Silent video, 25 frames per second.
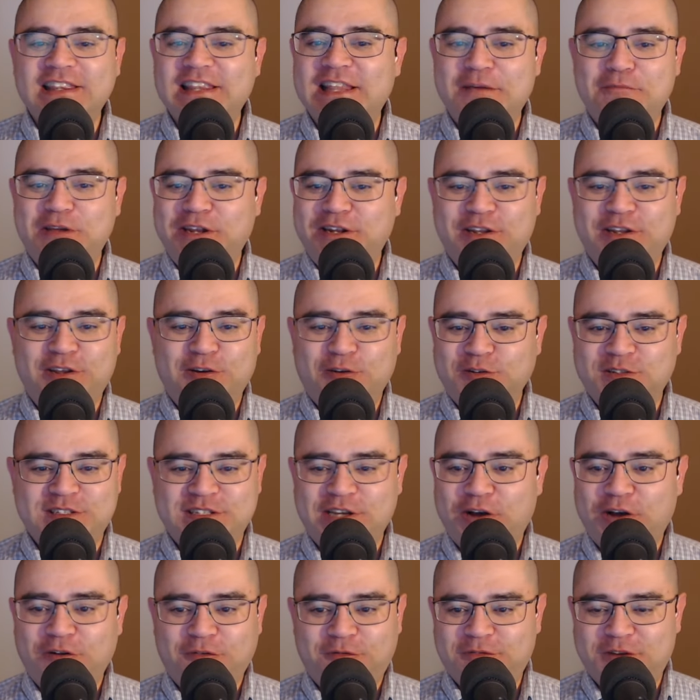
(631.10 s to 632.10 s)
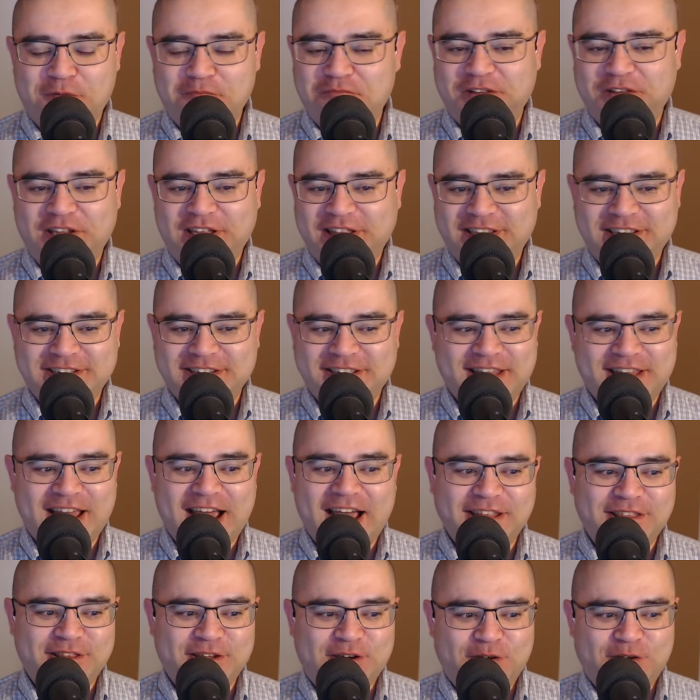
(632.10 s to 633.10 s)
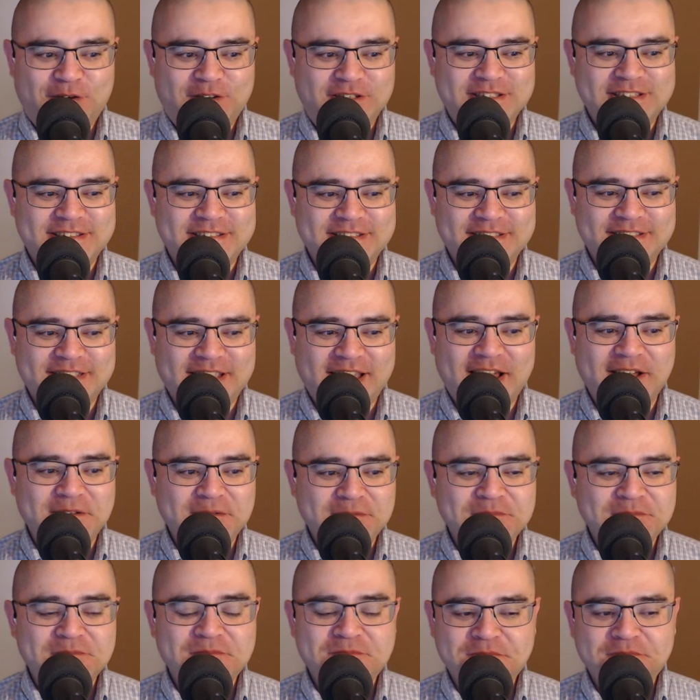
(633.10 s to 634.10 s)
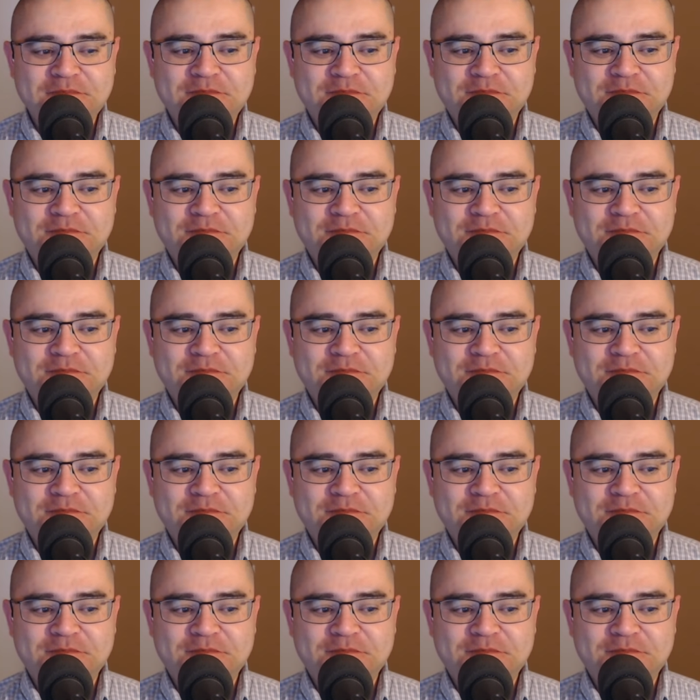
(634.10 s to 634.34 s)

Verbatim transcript: Limit yourself completely to that, though. It's yeah. yeah. I know,